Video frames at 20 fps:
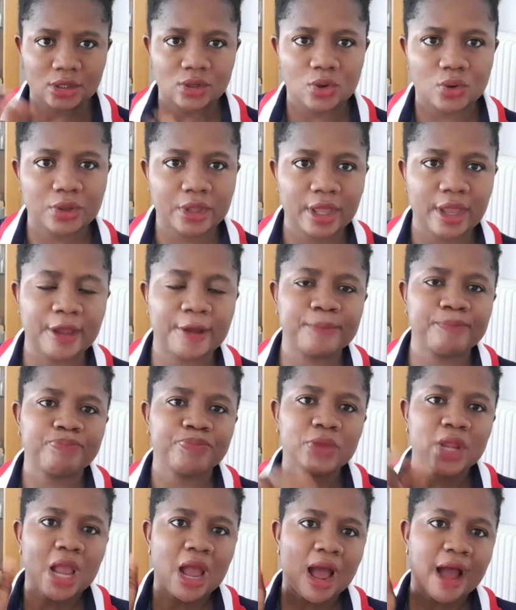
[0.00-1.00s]
okay?
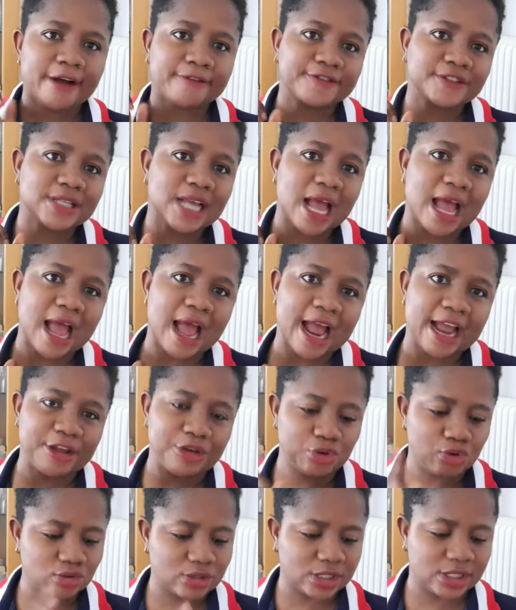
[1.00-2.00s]
After I
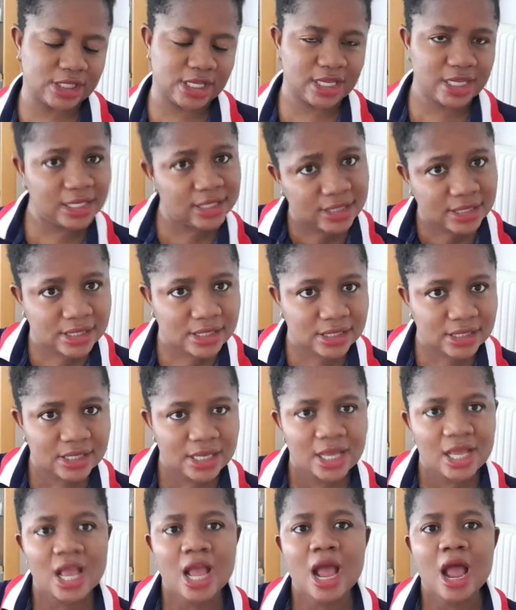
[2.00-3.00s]
use this,
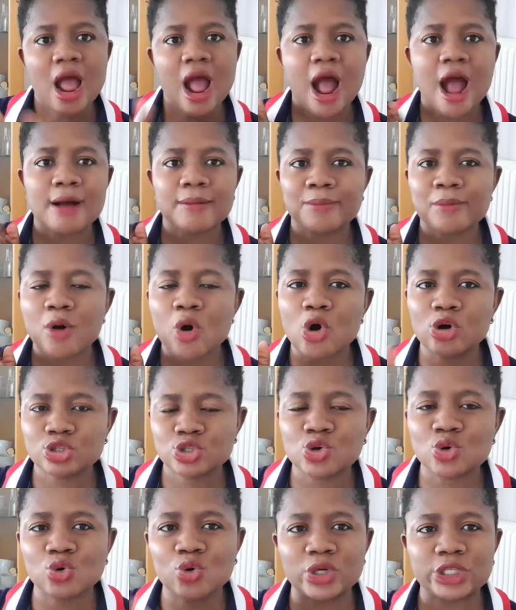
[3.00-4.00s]
I'm
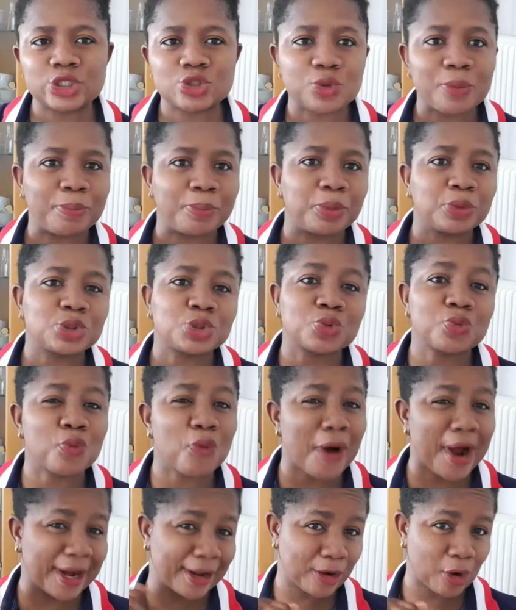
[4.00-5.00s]
also going to put
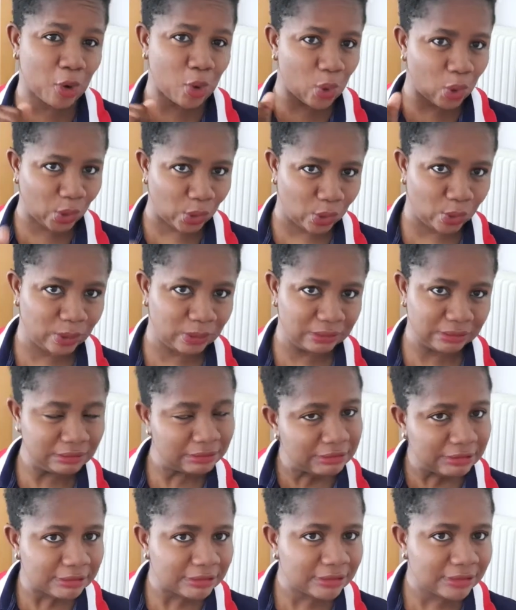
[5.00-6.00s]
wine color,
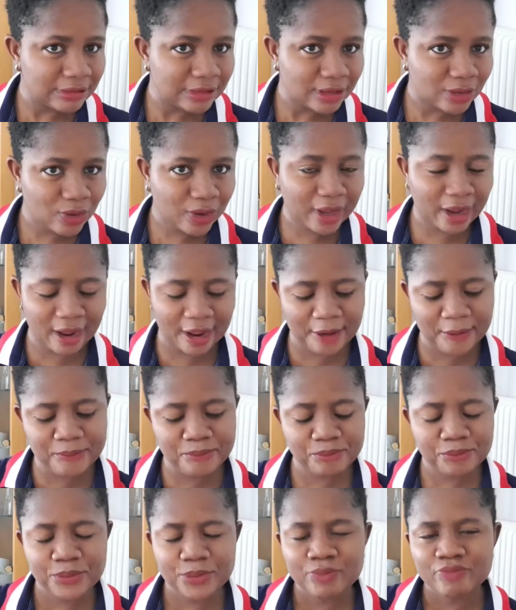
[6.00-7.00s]
okay? I'm
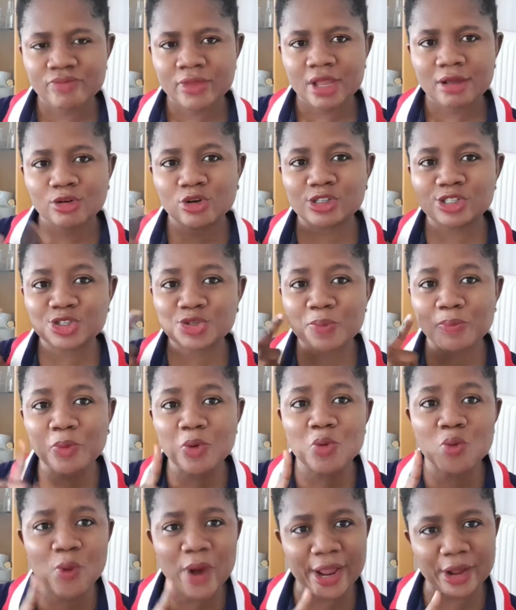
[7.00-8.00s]
going to put
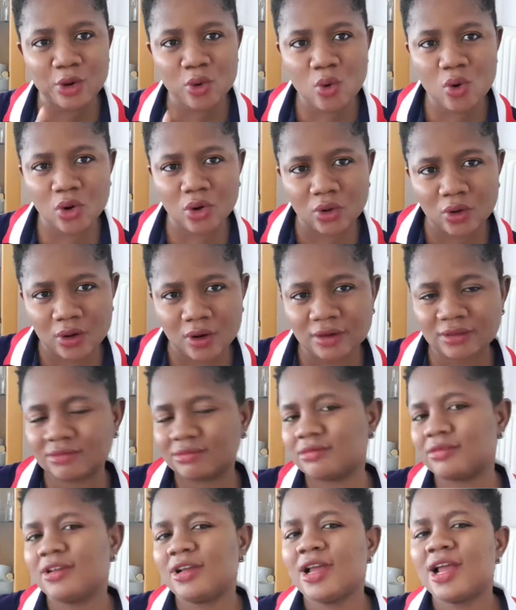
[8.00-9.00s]
wine color.
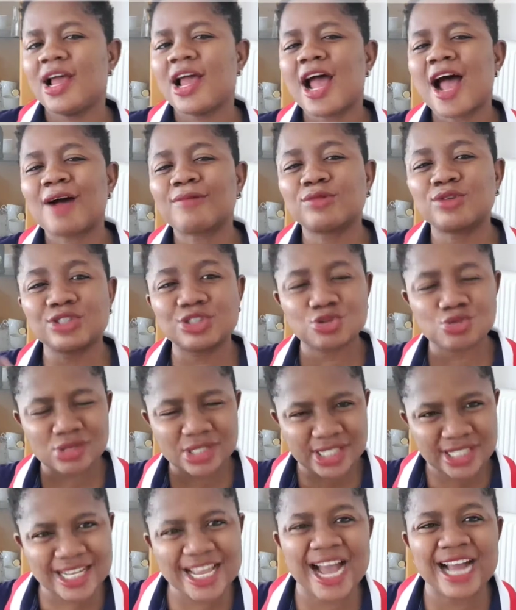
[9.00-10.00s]
I'm going to
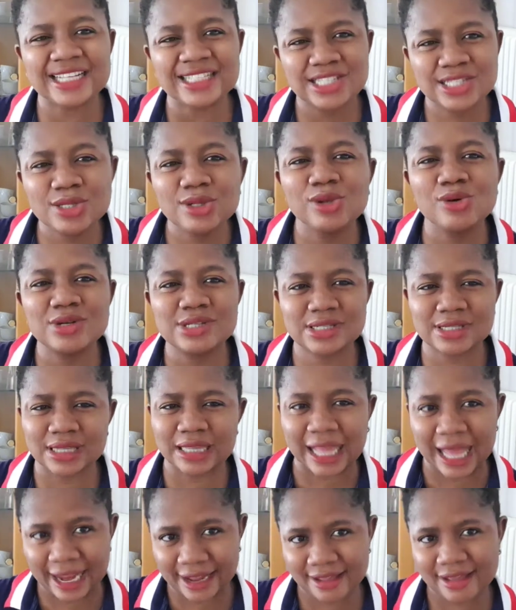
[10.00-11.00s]
see how it looks
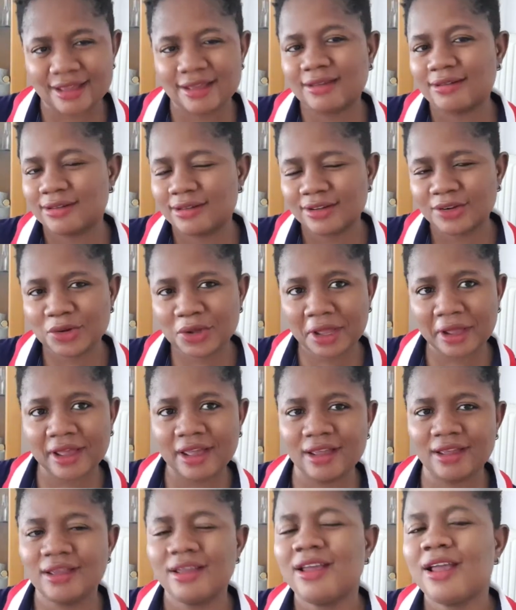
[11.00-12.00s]
like,
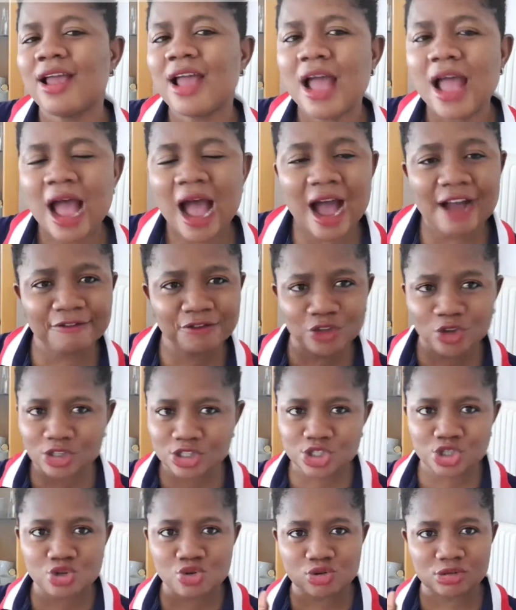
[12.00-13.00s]
okay? I've
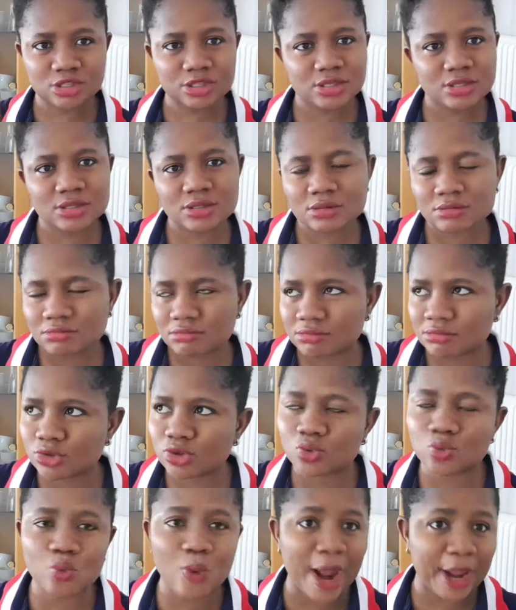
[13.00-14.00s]
not used
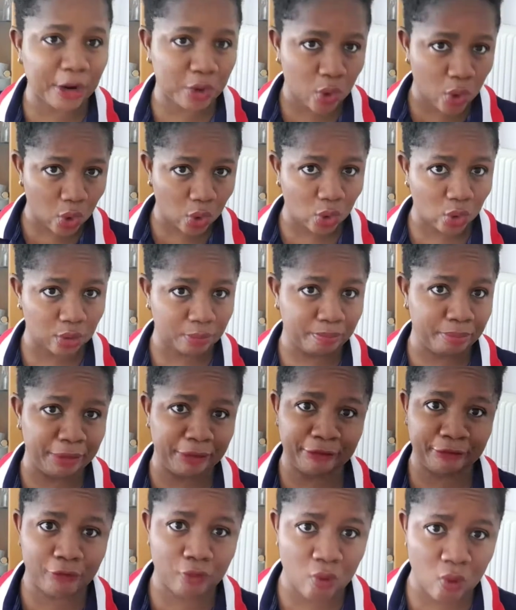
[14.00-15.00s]
wine color
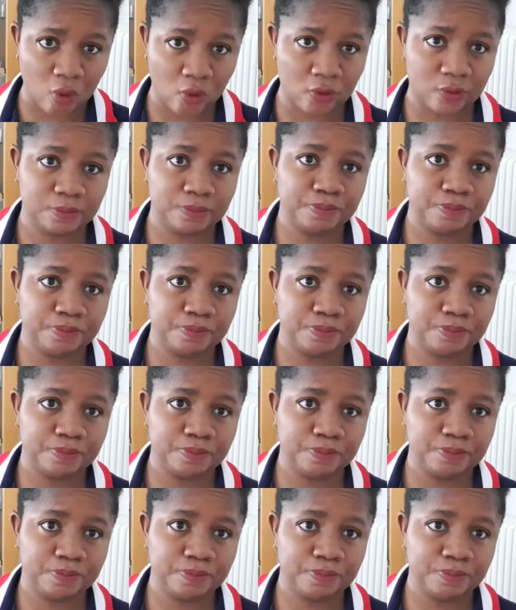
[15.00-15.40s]
before,